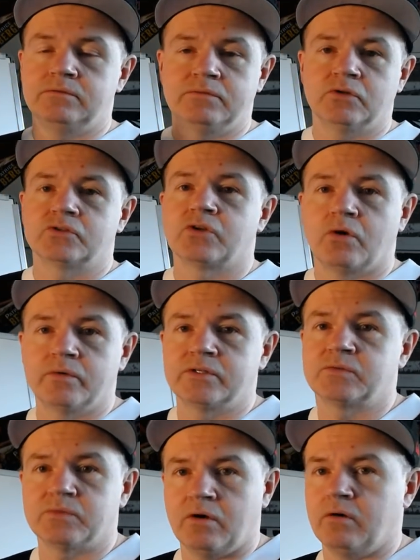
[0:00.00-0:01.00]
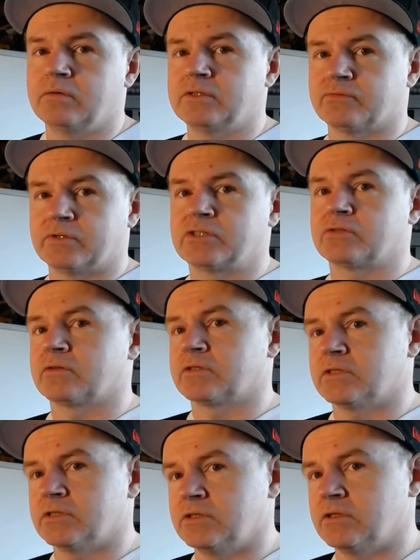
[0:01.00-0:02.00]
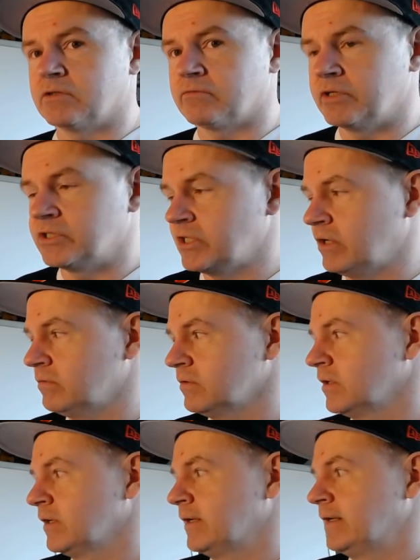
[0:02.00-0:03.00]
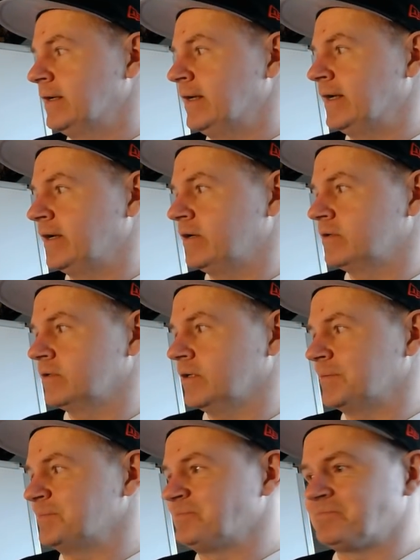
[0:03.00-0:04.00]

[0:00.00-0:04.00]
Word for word: there's always always resources you can reach out, and um,